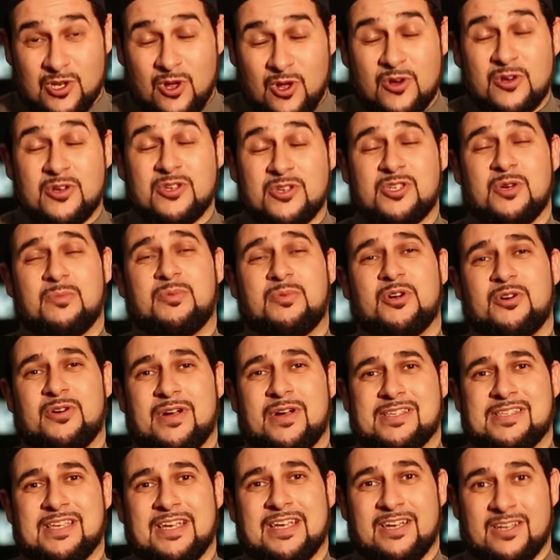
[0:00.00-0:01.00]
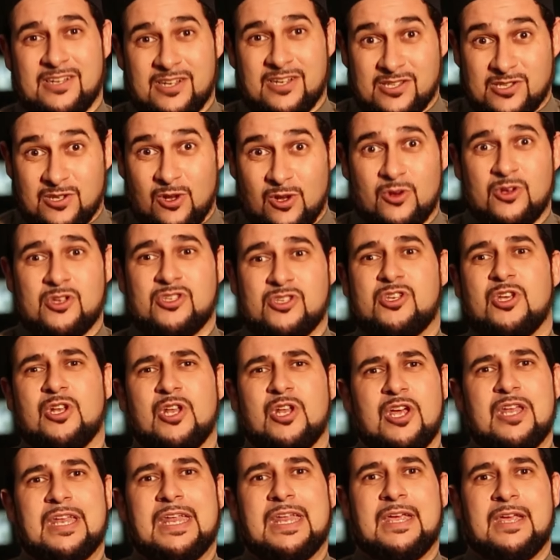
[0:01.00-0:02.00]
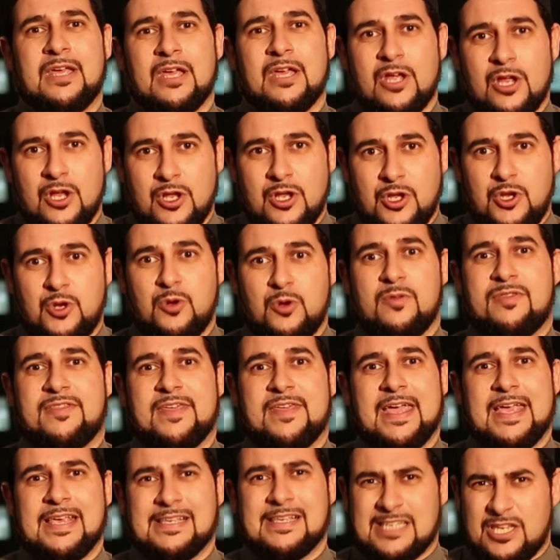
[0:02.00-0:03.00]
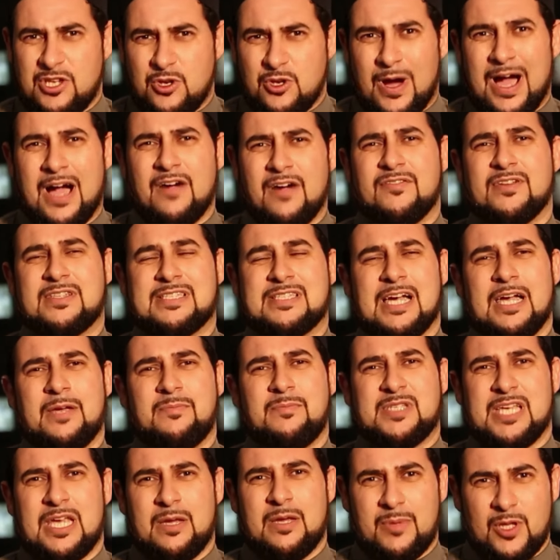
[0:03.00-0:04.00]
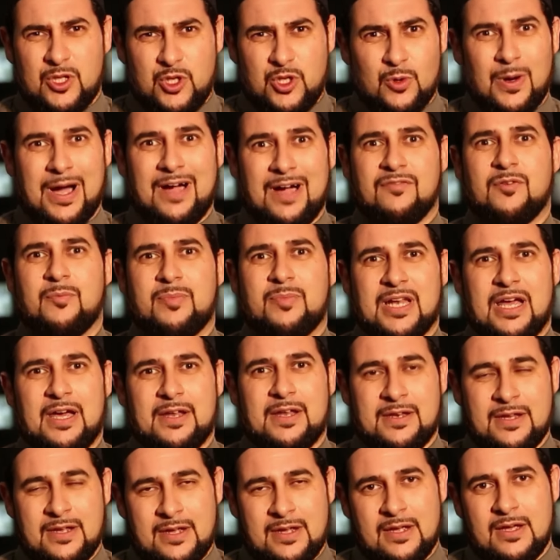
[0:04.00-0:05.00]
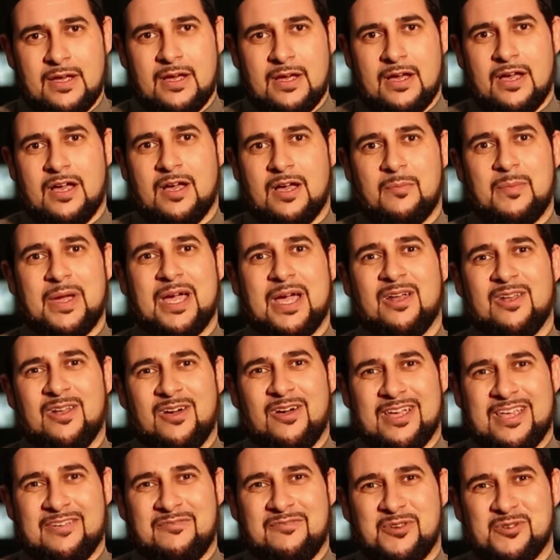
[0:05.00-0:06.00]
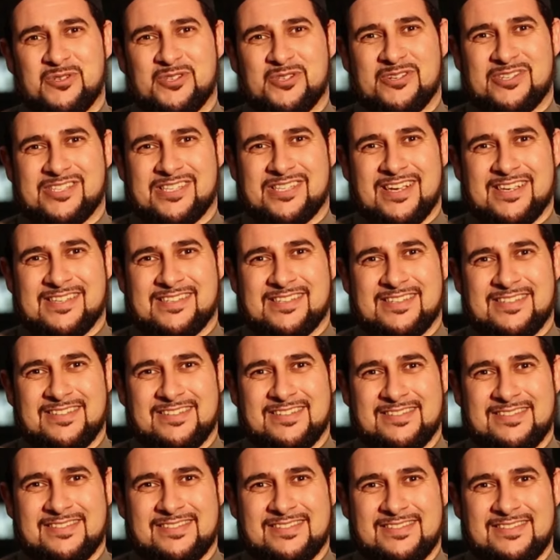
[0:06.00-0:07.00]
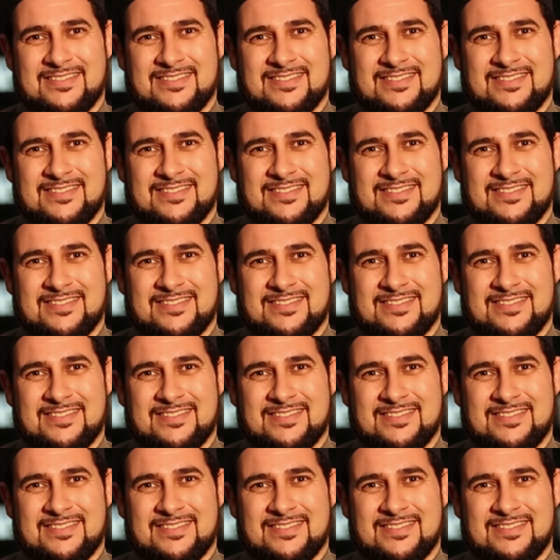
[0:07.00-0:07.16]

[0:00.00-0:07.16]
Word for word: So as long as you're progressing and as long as you're learning new things and you have a timetable, you have a plan, uh, may Allah give you success.